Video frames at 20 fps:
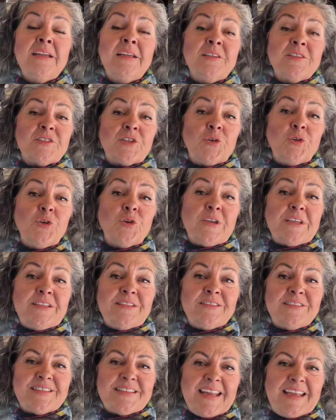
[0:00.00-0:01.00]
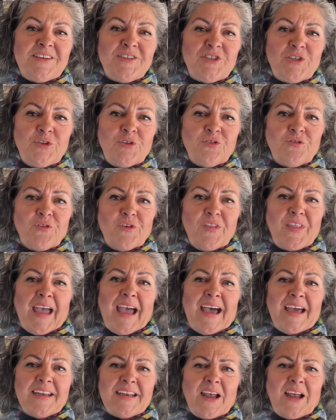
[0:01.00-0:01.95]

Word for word: So you can stay tuned for that.